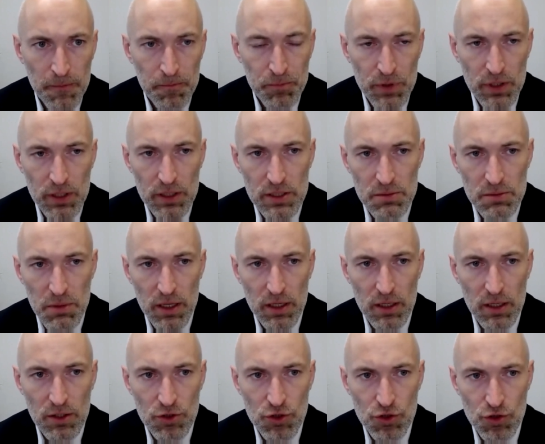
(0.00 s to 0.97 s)
is
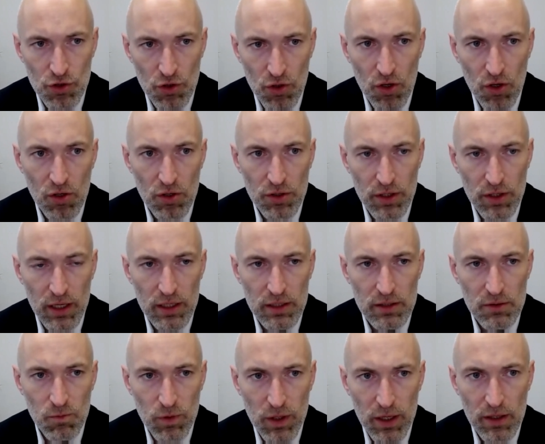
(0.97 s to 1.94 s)
making sure
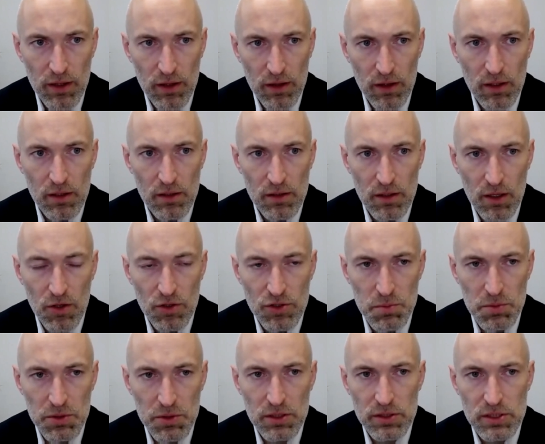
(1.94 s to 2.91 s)
that when the
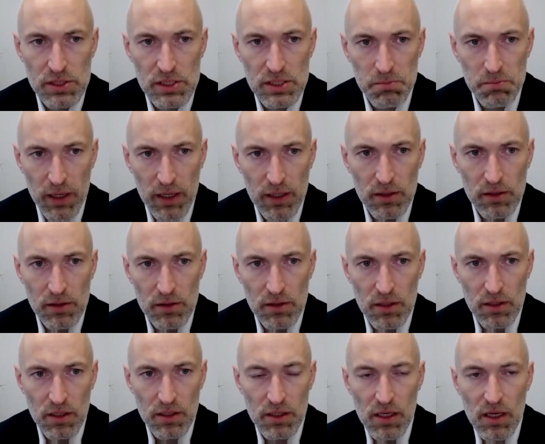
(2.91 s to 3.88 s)
hospitals spend
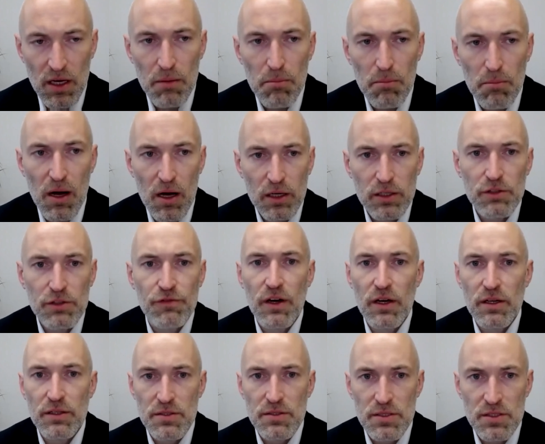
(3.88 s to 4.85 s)
the earmarked
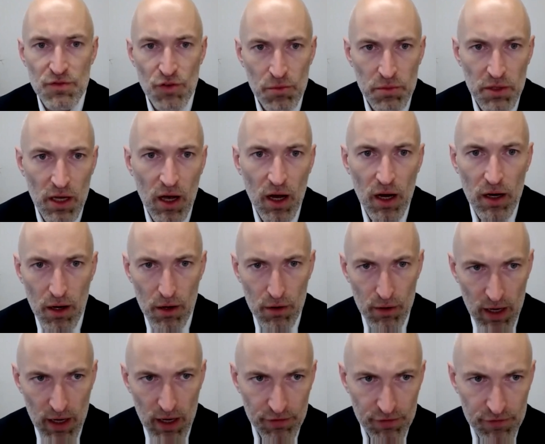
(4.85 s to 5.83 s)
funds from the
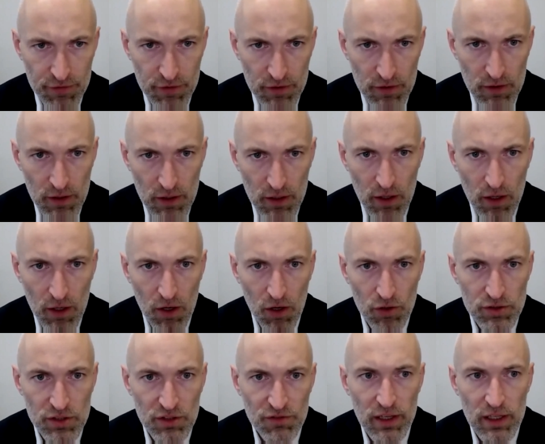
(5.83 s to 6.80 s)
RRF
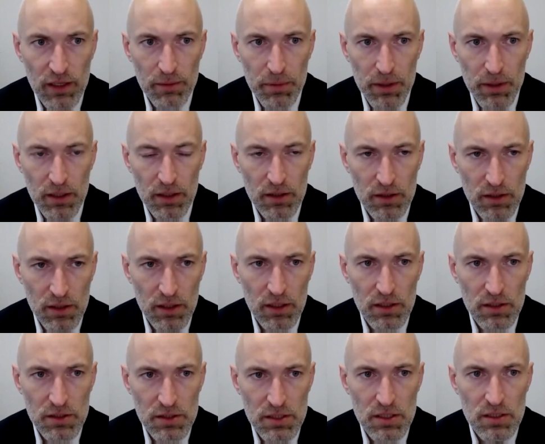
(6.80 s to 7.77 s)
on developing
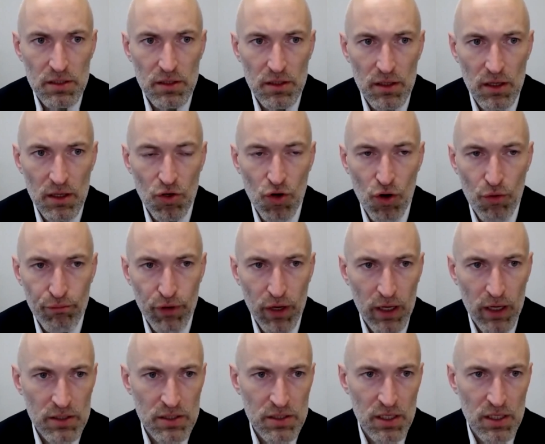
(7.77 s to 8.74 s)
these
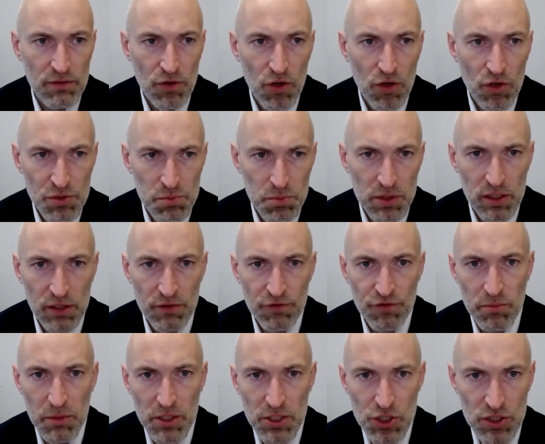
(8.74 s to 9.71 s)
comprehensive hospital
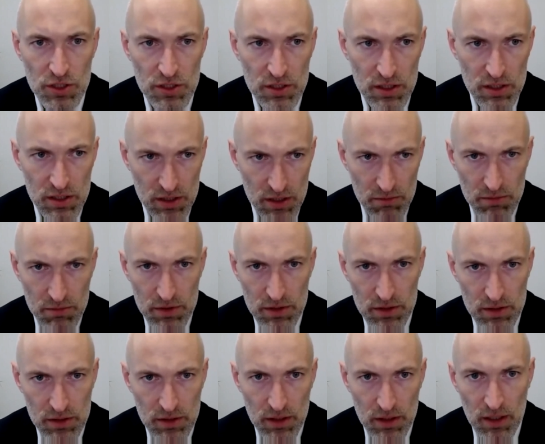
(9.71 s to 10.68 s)
information systems,
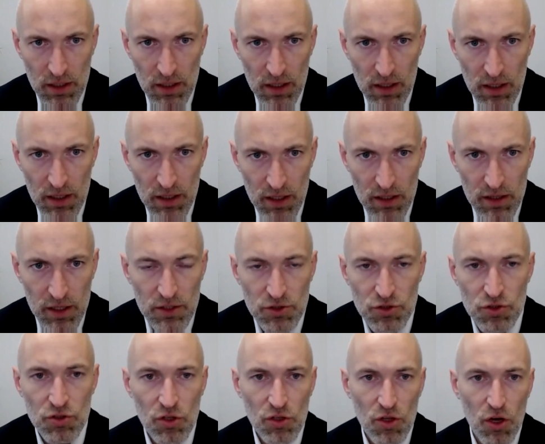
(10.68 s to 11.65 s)
that they
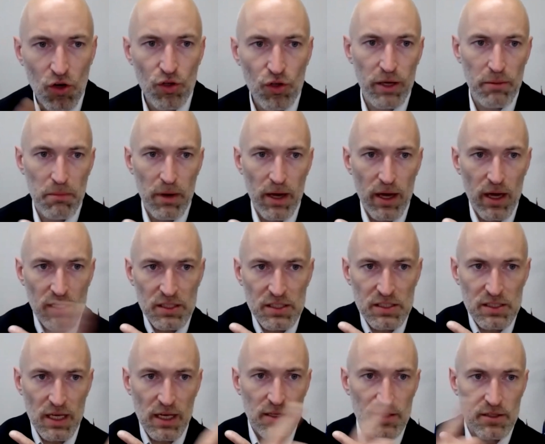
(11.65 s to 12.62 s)
do not only make
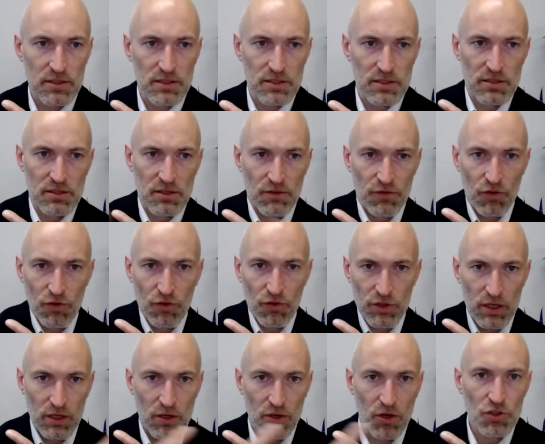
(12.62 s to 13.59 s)
sense for
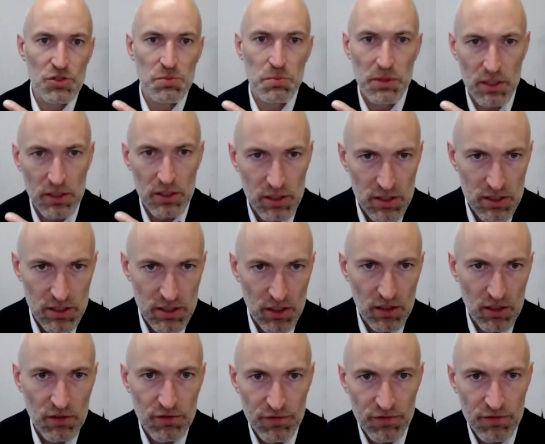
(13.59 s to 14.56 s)
the hospital
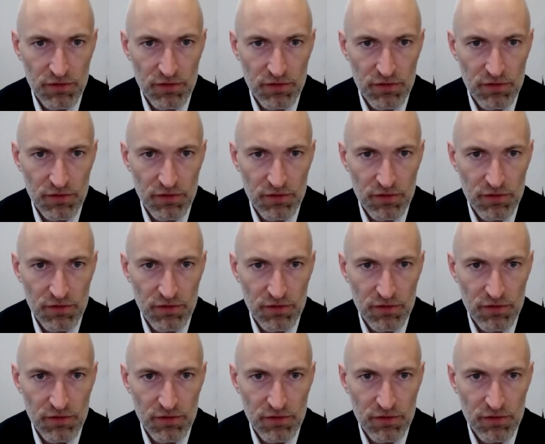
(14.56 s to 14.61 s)
itself,